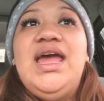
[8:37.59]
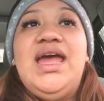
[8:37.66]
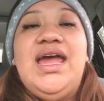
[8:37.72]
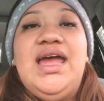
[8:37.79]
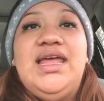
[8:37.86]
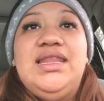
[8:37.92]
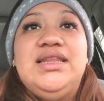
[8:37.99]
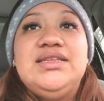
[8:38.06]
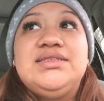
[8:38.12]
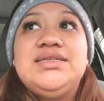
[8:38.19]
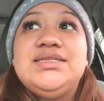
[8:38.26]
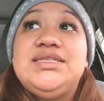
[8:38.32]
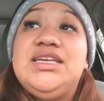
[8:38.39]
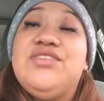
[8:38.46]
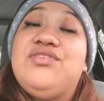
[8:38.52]
and to
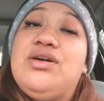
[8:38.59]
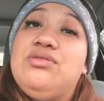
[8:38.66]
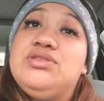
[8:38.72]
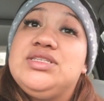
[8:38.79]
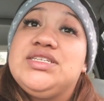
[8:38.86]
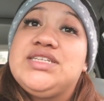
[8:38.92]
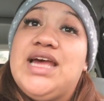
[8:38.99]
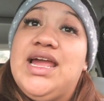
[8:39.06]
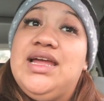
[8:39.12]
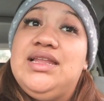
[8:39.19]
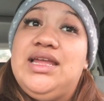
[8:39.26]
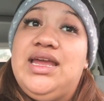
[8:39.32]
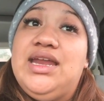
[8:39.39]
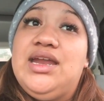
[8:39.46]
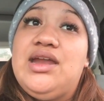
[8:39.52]
see if I was
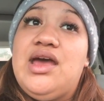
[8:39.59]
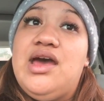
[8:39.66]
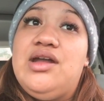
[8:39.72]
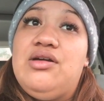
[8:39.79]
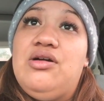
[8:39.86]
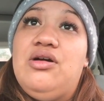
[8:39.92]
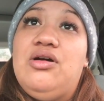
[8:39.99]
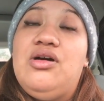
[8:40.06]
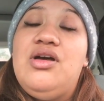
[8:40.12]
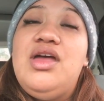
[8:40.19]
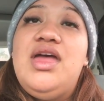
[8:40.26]
dilated at all.